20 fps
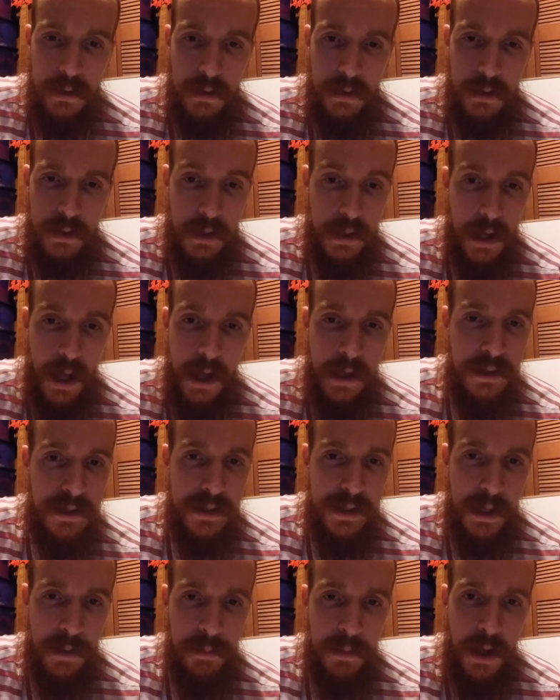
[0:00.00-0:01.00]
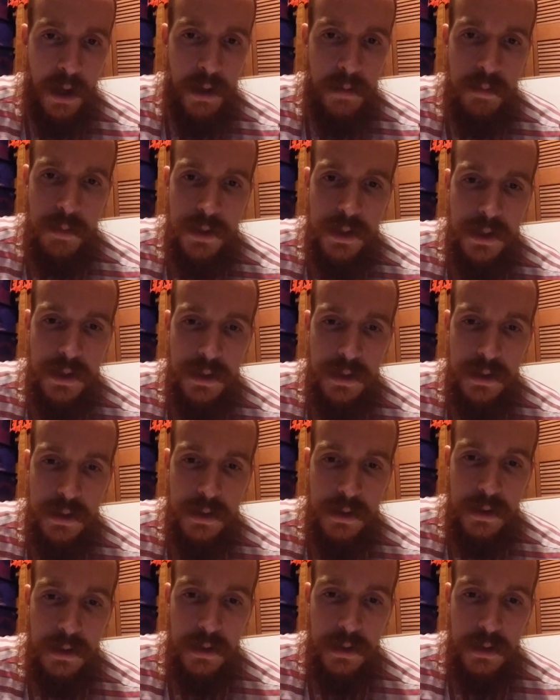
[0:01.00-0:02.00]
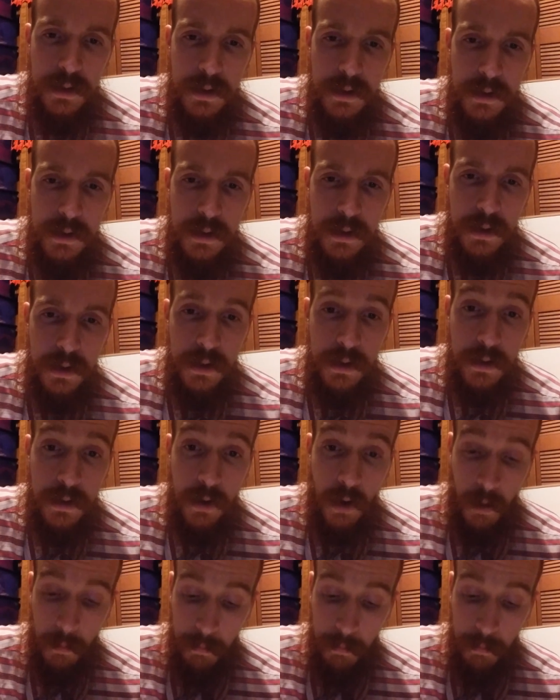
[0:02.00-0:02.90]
The dead sometimes are